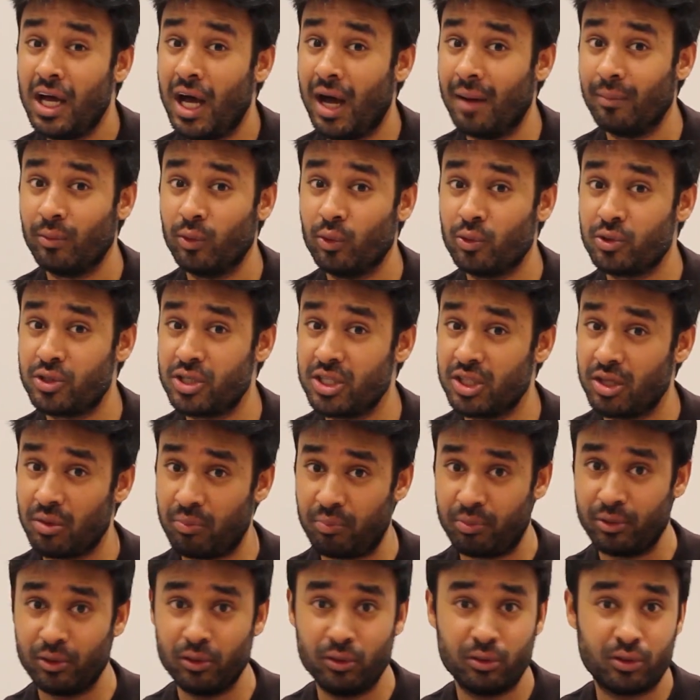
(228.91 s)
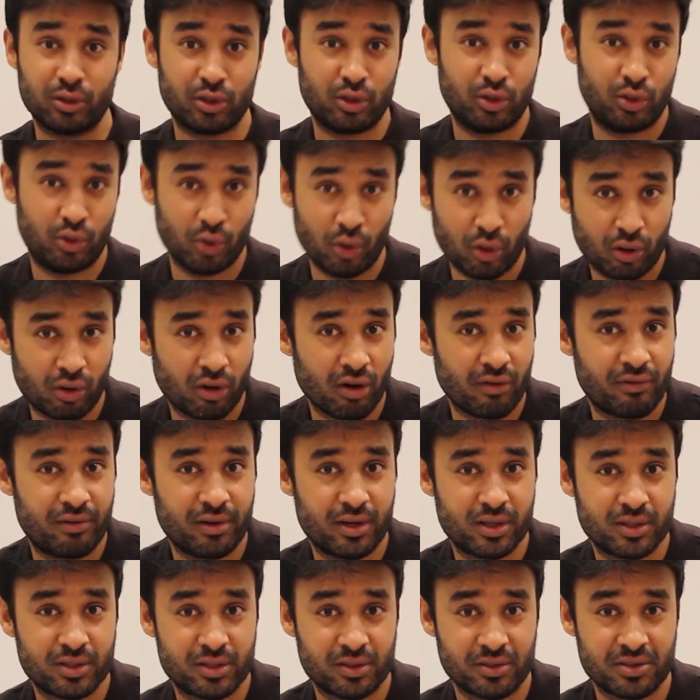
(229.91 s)
I'm launching the Build Your
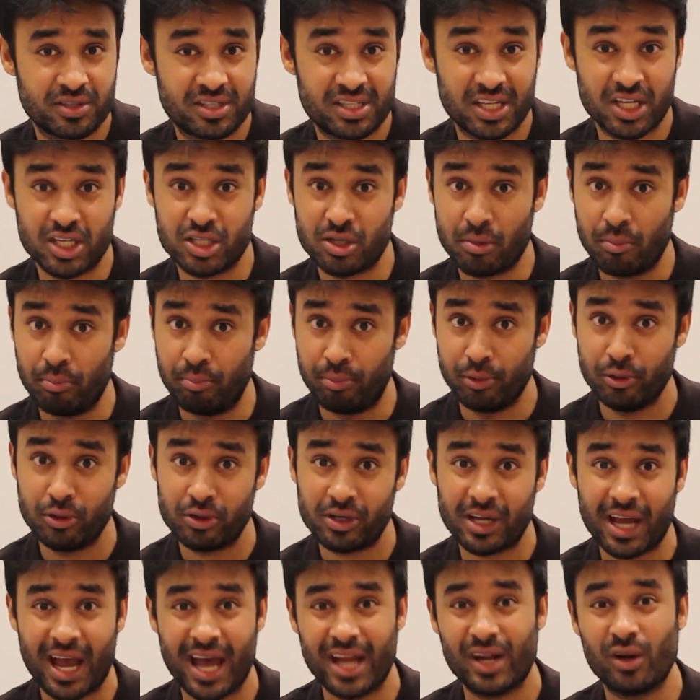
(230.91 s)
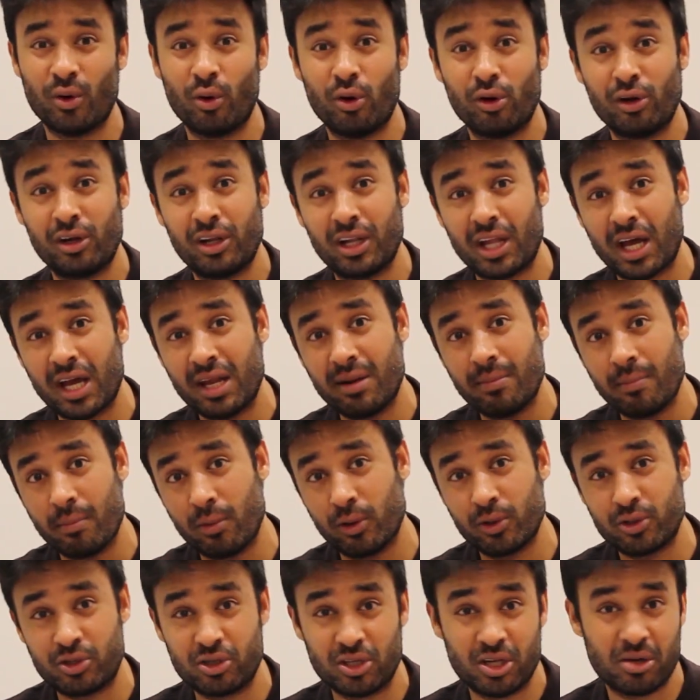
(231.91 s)
Confidence on Stage book and online
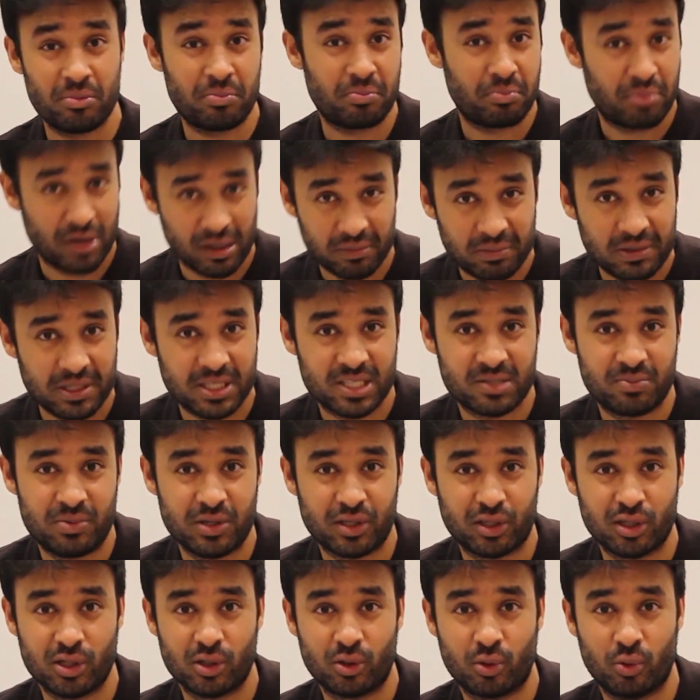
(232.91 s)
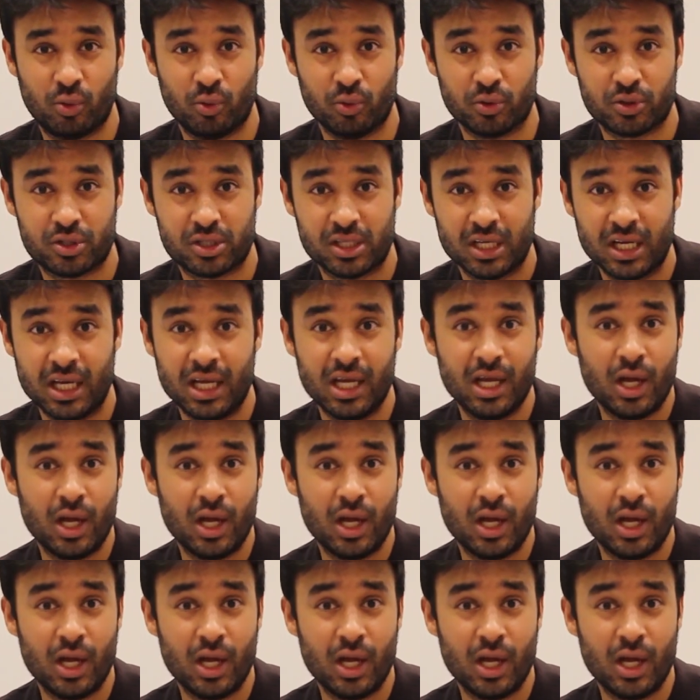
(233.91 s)
modular public speaking course,